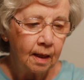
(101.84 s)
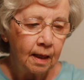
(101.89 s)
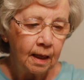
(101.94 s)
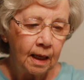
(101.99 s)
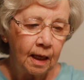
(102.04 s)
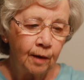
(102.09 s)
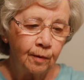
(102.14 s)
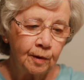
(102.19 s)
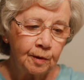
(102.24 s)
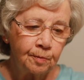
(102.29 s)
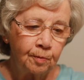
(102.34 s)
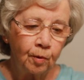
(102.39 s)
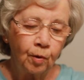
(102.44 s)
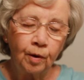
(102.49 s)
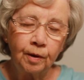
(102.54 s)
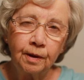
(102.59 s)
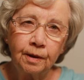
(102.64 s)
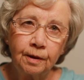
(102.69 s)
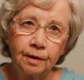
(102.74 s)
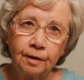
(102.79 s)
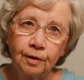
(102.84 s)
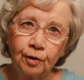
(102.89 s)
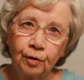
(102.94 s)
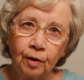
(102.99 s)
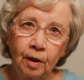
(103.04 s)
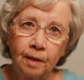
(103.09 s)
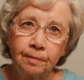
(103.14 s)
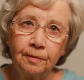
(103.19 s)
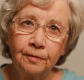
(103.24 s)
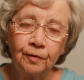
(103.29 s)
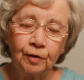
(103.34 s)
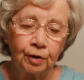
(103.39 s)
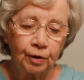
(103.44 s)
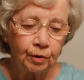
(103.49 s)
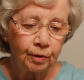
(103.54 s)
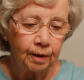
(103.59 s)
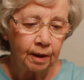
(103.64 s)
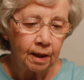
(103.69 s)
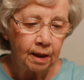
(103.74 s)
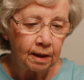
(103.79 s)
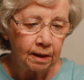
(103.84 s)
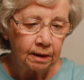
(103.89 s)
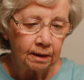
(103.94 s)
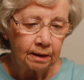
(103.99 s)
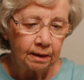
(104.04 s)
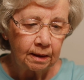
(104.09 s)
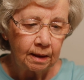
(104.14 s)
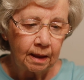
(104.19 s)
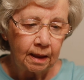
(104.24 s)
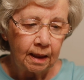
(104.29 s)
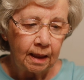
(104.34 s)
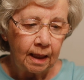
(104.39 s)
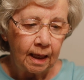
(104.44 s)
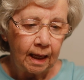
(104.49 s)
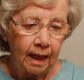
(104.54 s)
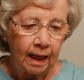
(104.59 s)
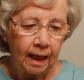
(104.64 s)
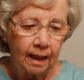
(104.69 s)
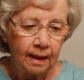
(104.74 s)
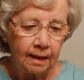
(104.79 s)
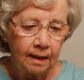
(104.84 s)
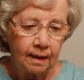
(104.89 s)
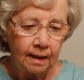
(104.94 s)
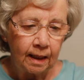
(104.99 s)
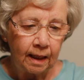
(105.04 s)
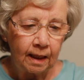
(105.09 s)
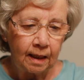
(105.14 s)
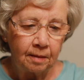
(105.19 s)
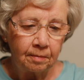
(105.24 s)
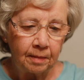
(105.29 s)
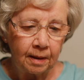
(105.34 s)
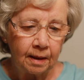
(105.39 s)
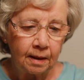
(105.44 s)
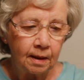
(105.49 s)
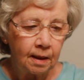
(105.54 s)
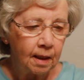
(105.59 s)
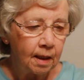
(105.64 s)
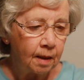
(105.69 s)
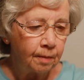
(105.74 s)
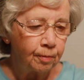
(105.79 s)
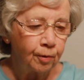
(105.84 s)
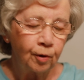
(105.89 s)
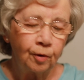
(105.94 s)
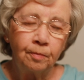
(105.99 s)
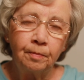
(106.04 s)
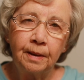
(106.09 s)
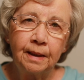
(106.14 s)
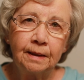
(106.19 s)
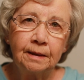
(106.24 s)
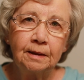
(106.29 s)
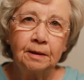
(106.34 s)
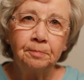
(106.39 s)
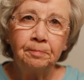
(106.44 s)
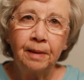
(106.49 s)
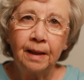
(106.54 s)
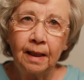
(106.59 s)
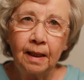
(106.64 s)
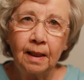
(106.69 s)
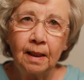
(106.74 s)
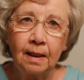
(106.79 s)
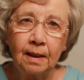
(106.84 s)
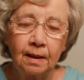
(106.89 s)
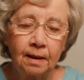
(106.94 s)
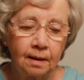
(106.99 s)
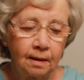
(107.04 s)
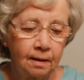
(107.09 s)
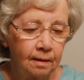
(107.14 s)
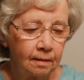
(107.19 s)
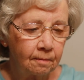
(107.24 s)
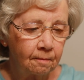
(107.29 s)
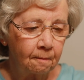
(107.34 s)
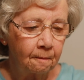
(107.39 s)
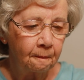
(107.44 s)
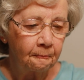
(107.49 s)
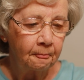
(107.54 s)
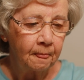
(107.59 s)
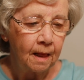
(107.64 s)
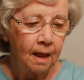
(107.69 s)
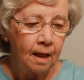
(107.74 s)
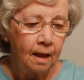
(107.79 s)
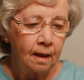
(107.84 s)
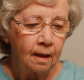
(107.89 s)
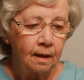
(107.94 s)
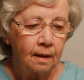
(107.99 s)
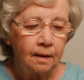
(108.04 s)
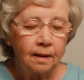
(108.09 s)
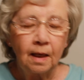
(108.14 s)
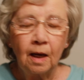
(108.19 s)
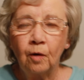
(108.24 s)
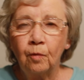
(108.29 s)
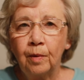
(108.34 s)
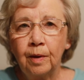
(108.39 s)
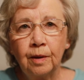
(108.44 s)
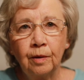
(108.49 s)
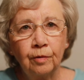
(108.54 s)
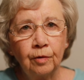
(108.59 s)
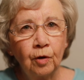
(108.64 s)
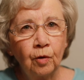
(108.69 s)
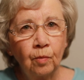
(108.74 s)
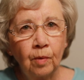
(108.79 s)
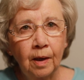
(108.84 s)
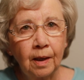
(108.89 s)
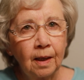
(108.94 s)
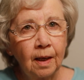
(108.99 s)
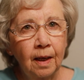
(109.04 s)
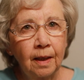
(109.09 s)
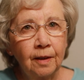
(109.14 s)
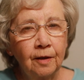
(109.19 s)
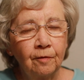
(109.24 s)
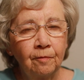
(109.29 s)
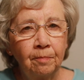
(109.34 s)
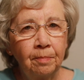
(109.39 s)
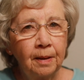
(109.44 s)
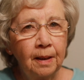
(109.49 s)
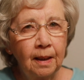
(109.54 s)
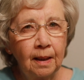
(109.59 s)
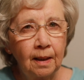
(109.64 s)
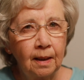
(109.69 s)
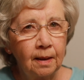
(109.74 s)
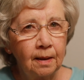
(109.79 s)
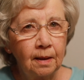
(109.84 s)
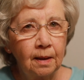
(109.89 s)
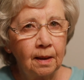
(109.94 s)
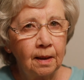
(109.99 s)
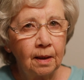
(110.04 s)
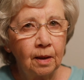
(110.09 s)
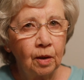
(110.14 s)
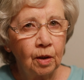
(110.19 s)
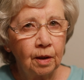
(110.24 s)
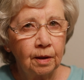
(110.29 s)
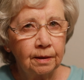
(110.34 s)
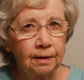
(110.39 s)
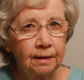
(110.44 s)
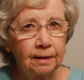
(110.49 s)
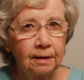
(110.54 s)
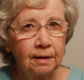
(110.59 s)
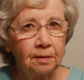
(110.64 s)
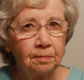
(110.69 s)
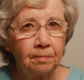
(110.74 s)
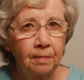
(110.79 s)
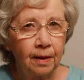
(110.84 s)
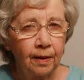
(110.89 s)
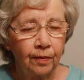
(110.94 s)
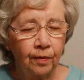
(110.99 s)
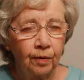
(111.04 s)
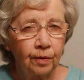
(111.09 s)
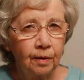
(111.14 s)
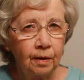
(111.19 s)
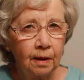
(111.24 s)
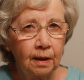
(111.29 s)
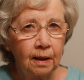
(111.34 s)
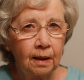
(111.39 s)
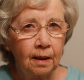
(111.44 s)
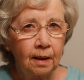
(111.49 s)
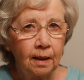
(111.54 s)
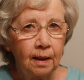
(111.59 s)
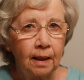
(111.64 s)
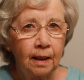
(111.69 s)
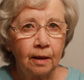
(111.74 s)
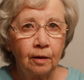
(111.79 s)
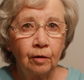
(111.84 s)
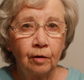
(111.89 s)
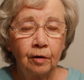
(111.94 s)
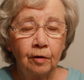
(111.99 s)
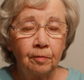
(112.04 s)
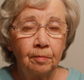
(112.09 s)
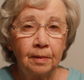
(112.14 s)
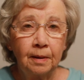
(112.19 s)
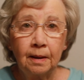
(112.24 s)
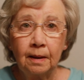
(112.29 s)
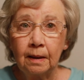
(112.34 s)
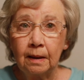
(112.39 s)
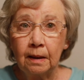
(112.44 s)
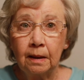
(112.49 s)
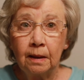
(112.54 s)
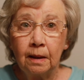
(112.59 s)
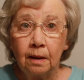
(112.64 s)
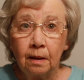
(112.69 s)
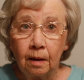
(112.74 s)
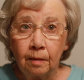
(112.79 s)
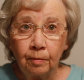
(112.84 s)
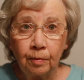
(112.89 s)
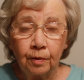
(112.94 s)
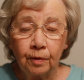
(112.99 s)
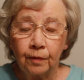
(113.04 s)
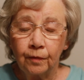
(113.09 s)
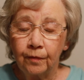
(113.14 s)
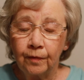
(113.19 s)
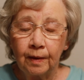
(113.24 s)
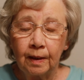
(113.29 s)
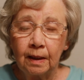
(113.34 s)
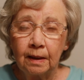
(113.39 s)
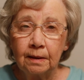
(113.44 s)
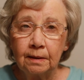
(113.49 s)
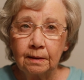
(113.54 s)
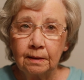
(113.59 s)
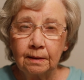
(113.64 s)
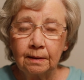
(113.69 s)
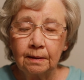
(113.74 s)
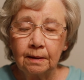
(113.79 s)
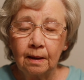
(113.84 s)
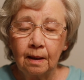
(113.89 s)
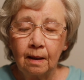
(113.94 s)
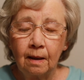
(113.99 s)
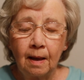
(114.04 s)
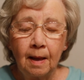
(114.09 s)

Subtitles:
He was born into the tribe of Judah, and the name in Hebrew means pain. Now, we don't know what kind of pain he caused his mother. It could have been any number of things.